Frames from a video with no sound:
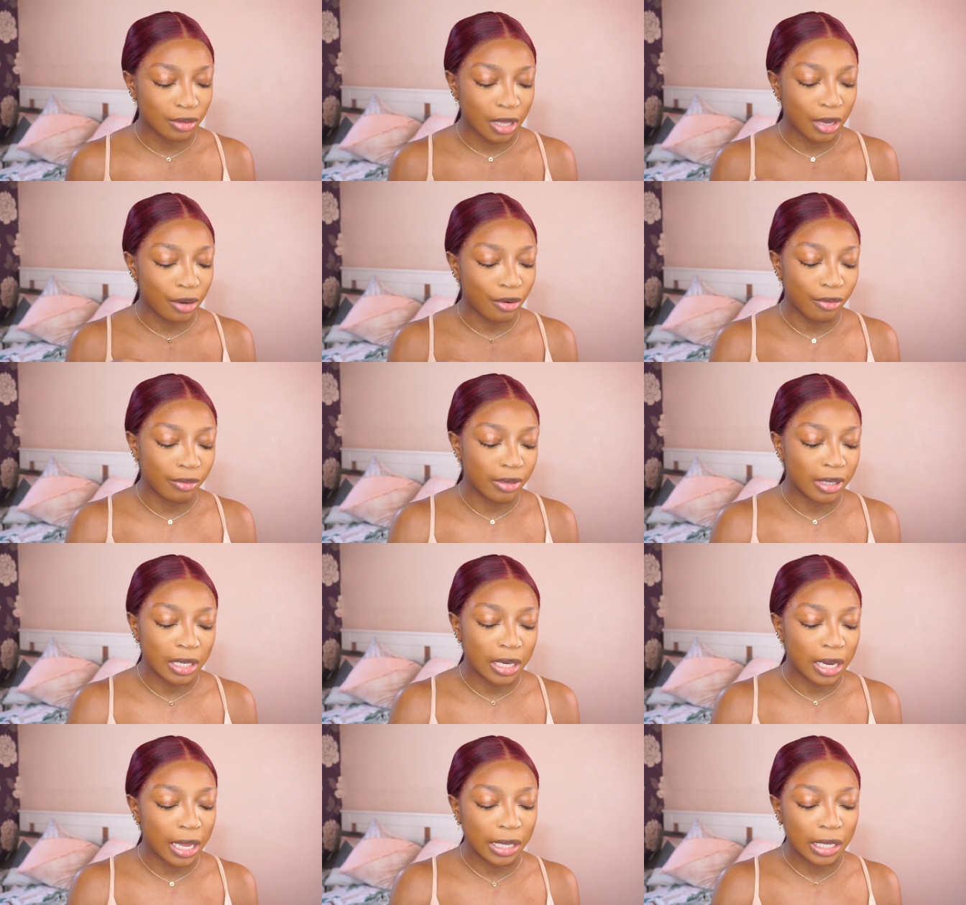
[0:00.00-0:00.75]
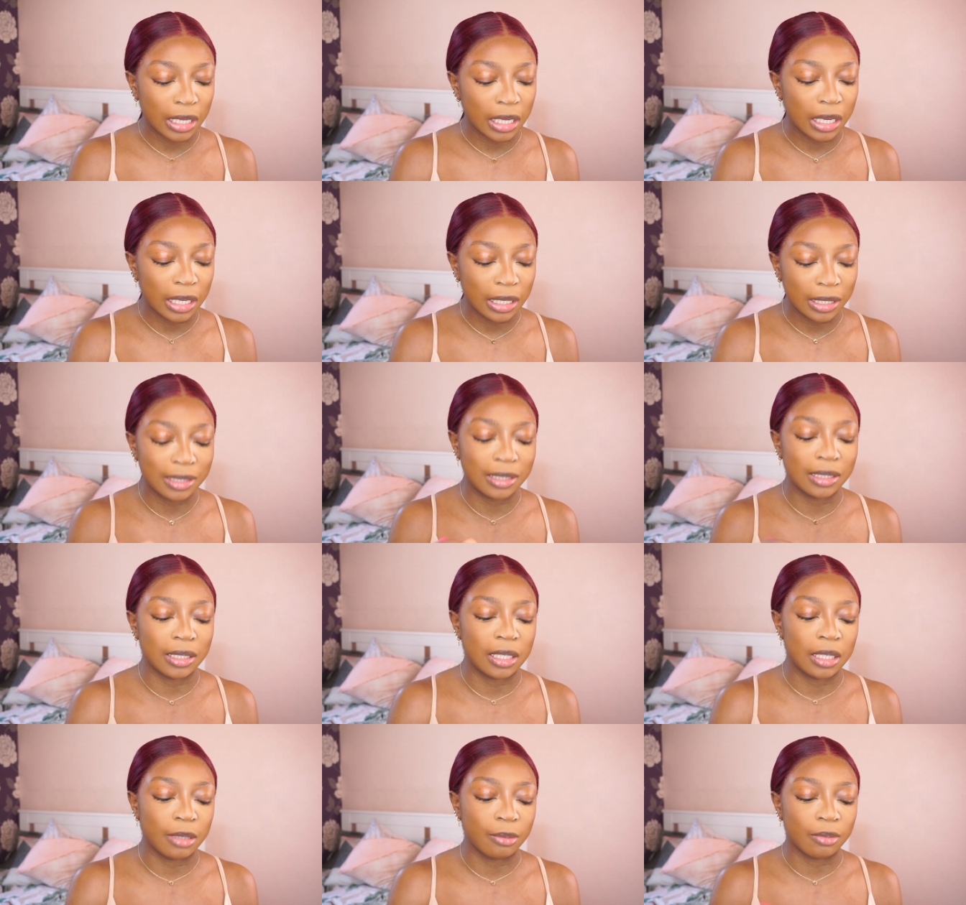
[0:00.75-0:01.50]
I don't really like a
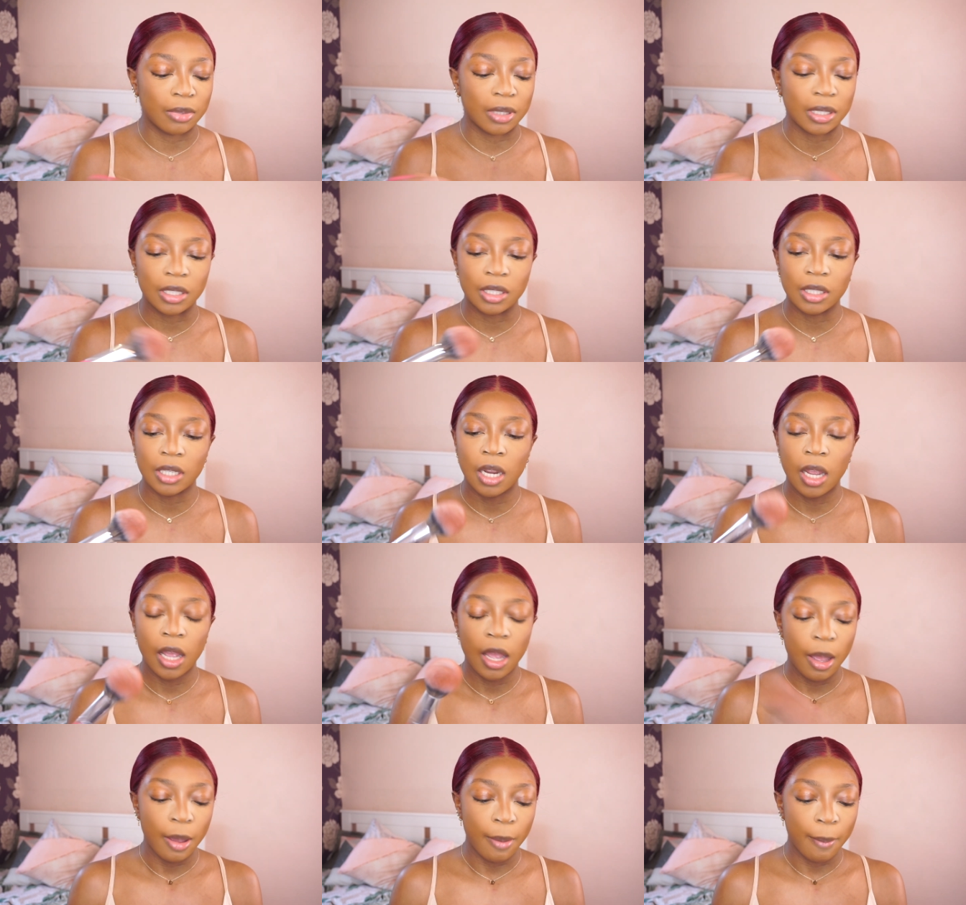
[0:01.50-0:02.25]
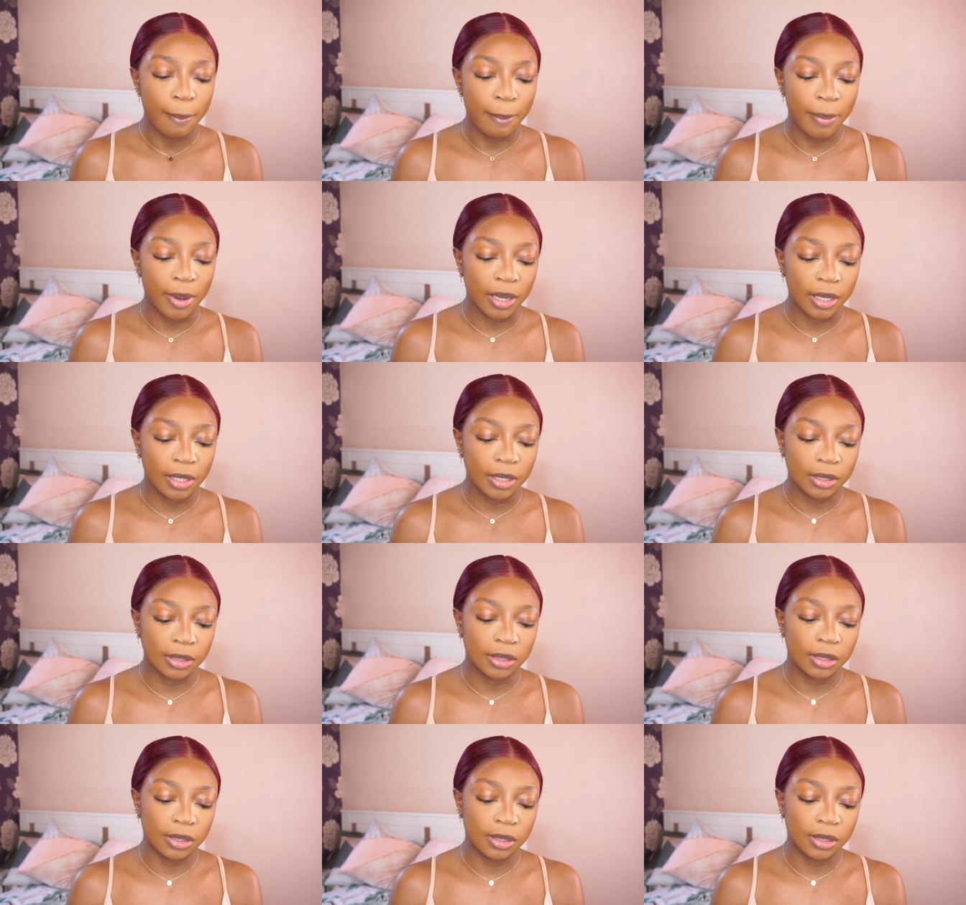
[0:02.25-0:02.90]
clean brush, but